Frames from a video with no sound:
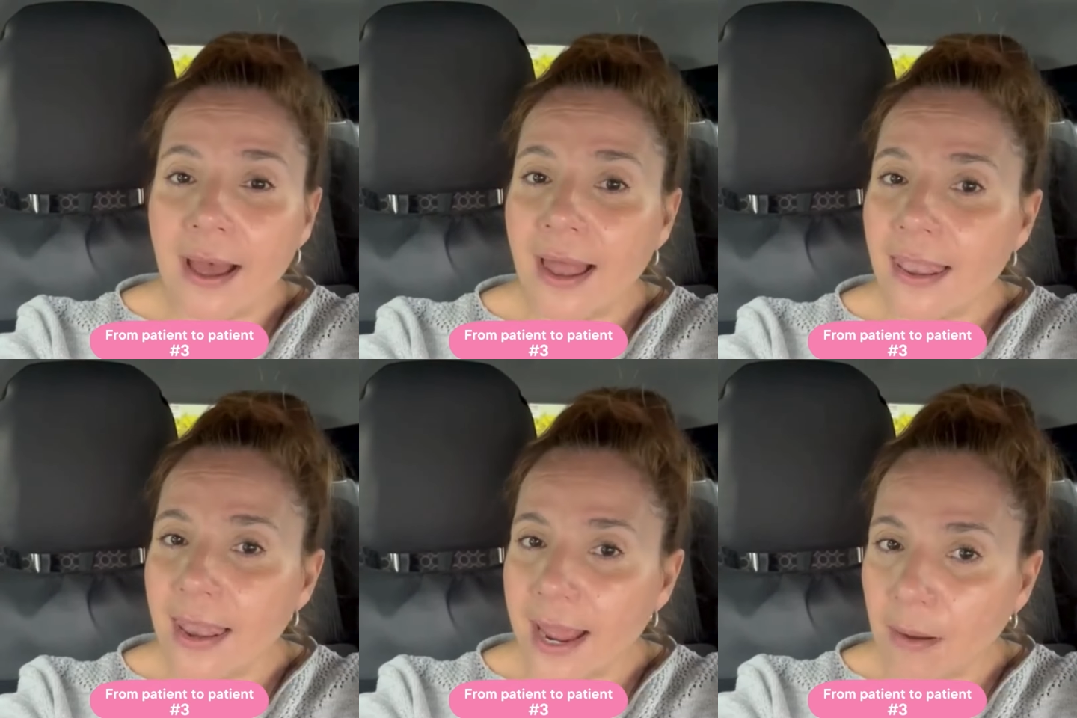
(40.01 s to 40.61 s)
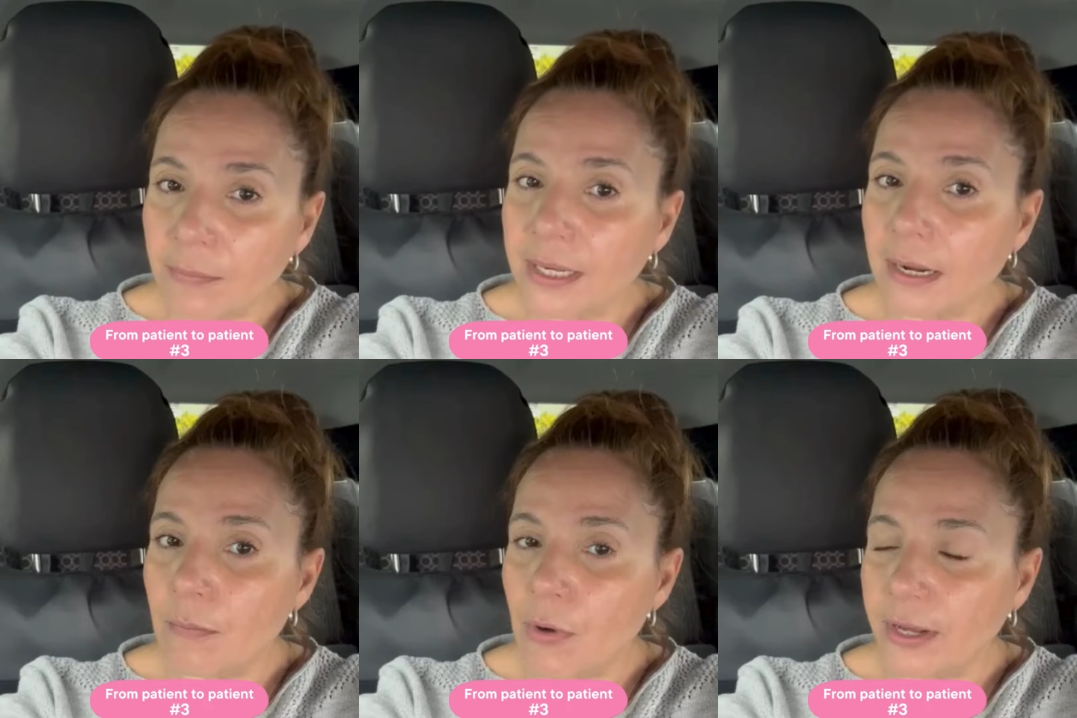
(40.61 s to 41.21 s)
a lamp that
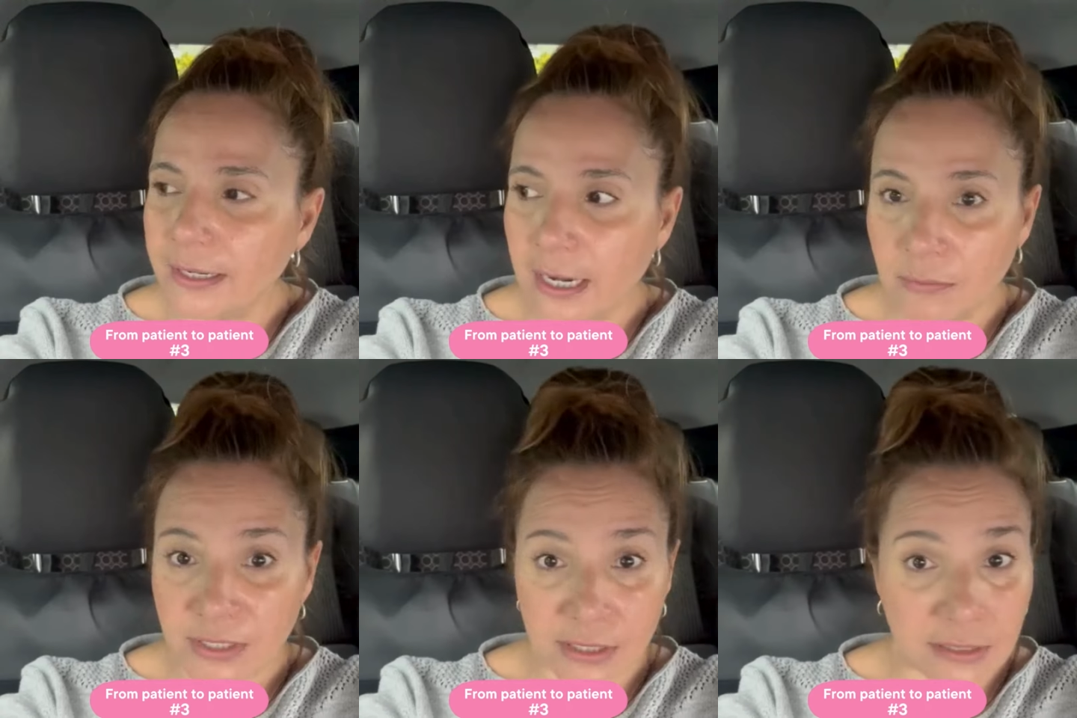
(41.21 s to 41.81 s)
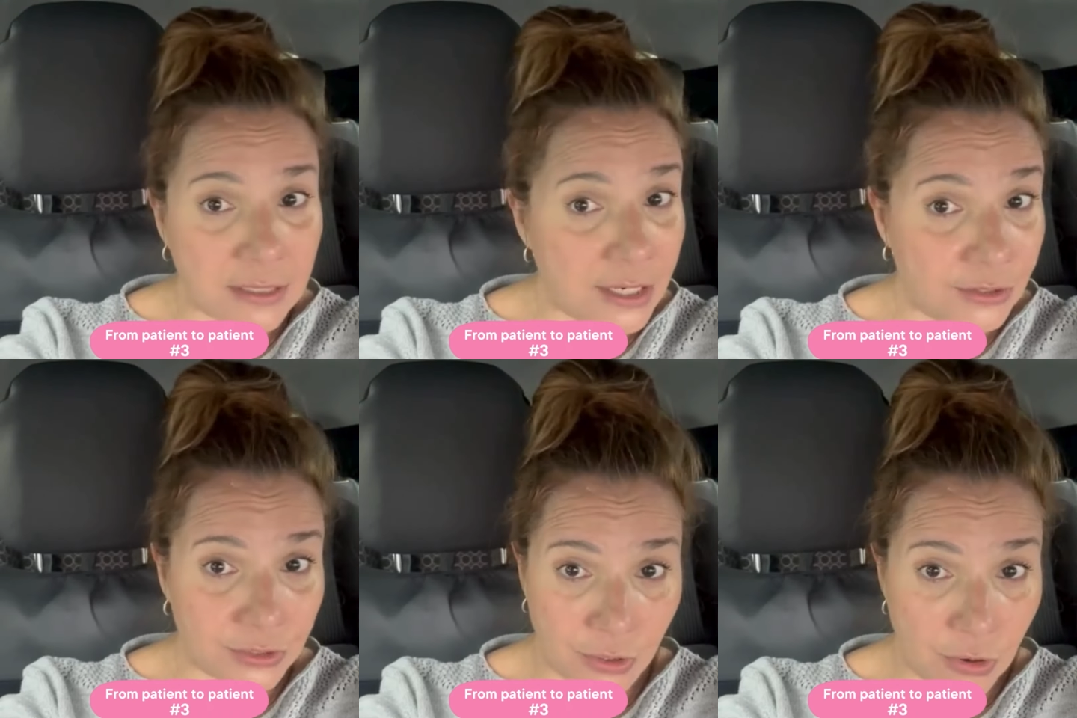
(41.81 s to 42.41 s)
I bought on Amazon
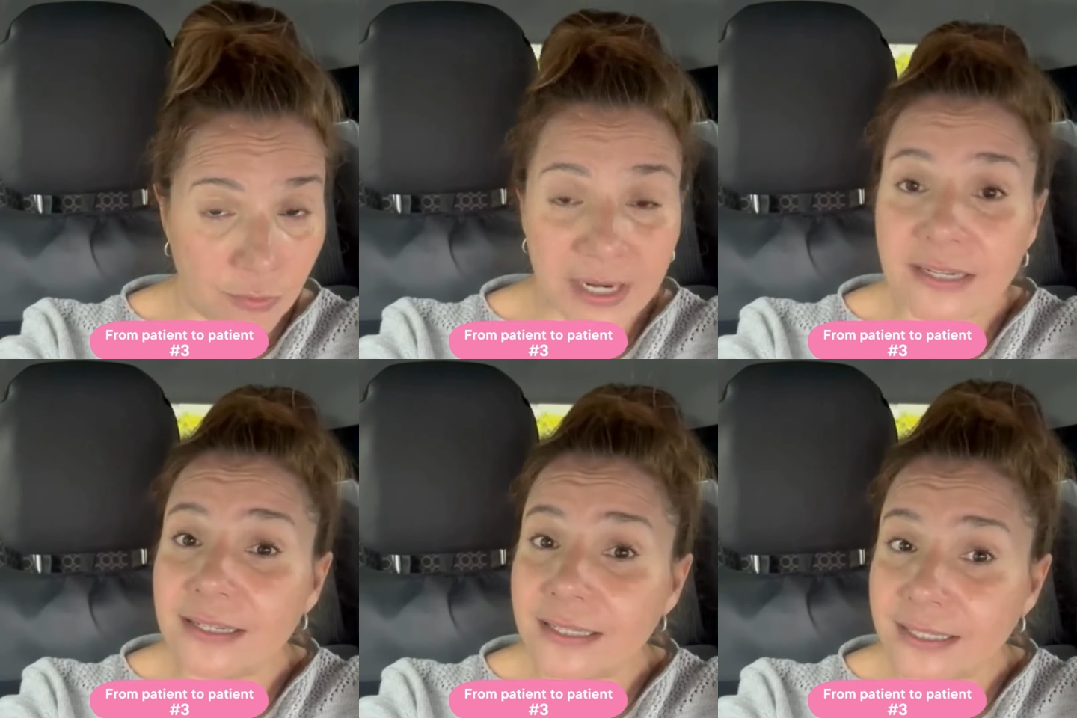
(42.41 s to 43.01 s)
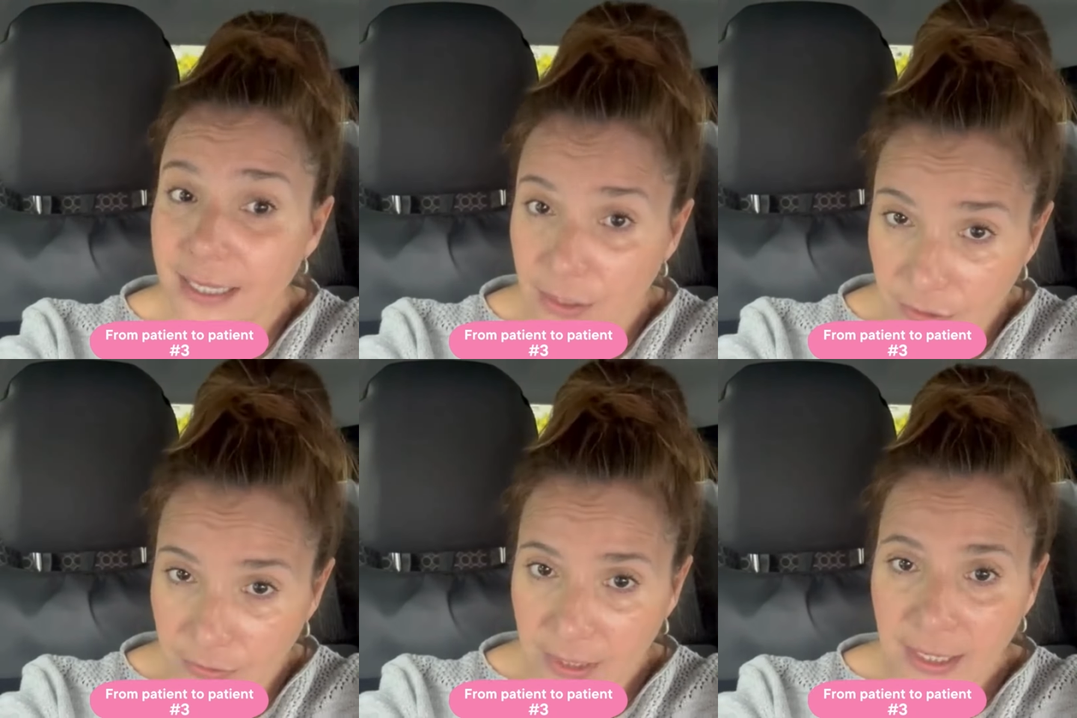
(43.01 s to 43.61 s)
years ago, but it's
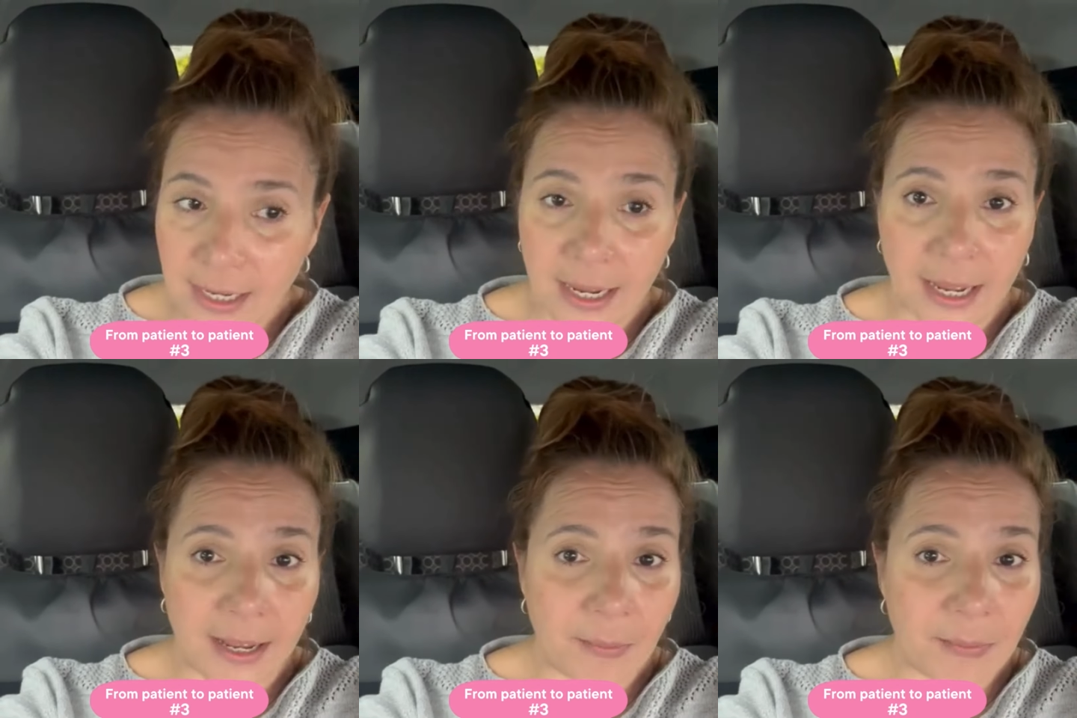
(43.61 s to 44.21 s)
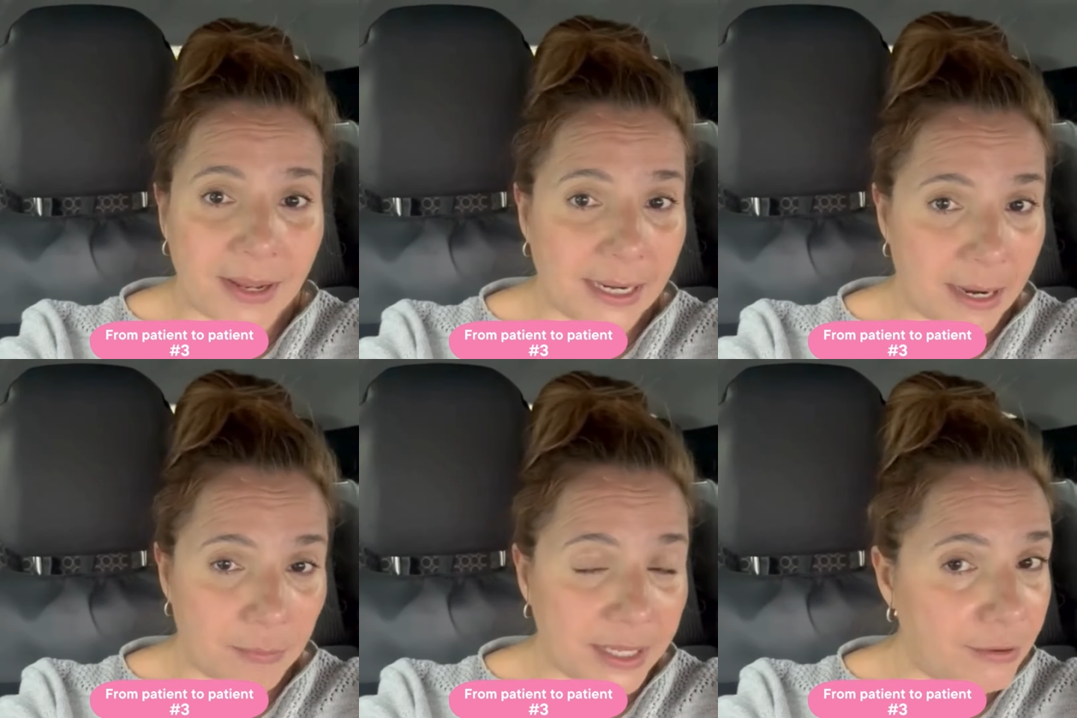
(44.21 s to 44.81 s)
still a
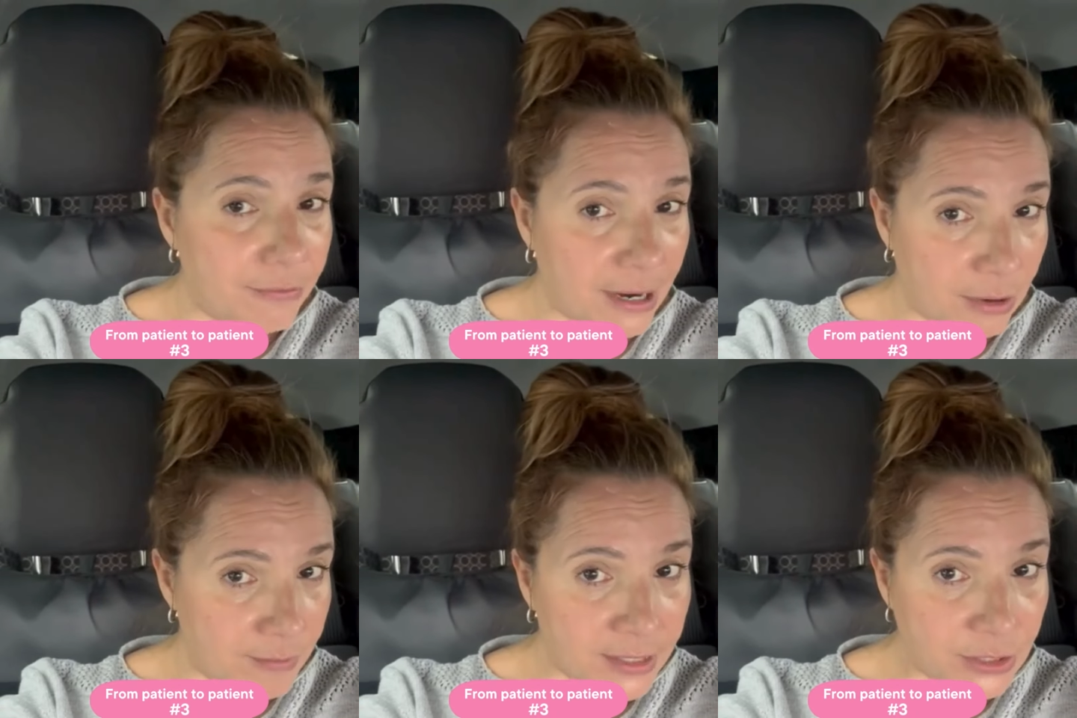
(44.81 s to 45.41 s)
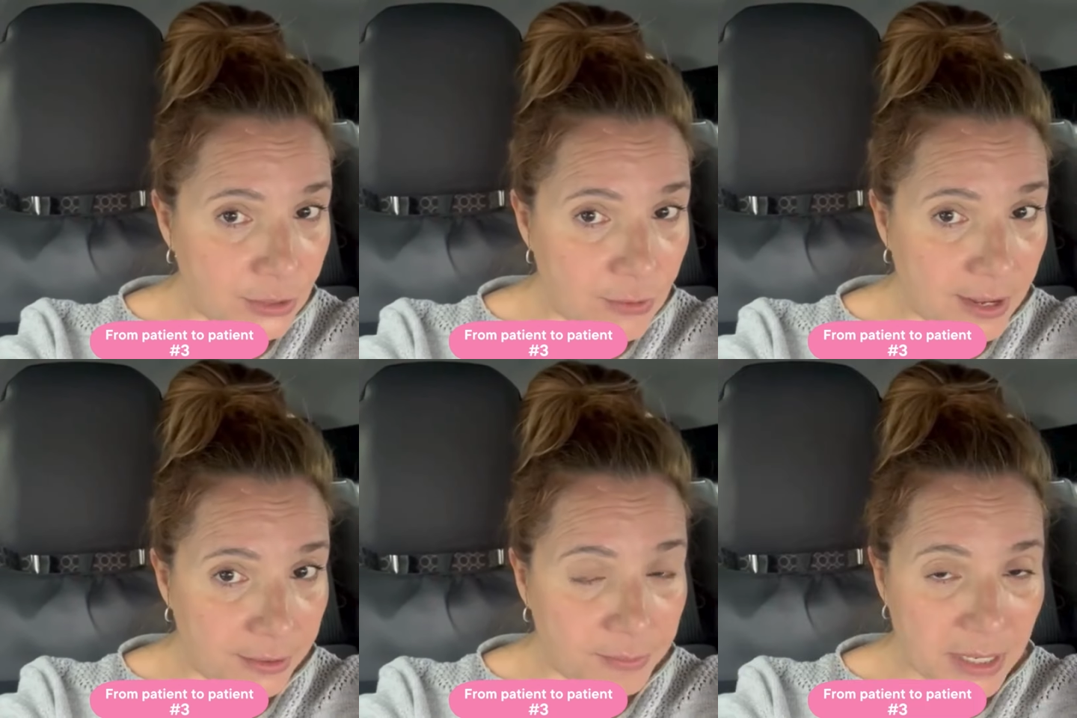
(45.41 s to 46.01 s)
lamp that I recommend to
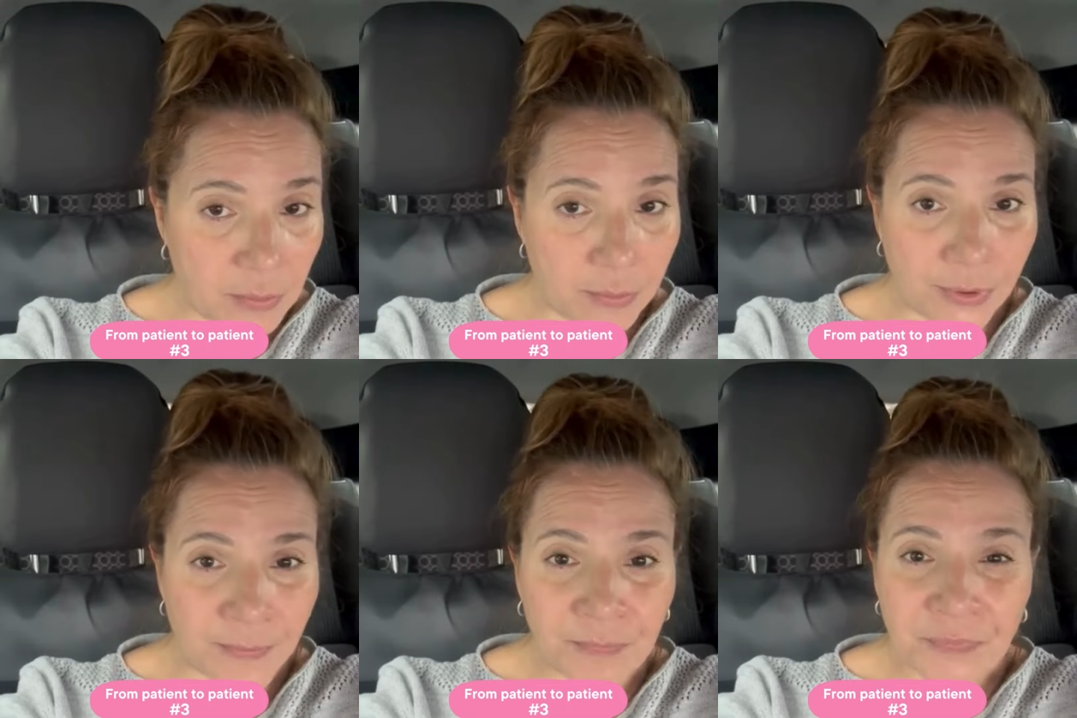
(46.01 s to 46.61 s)
other people,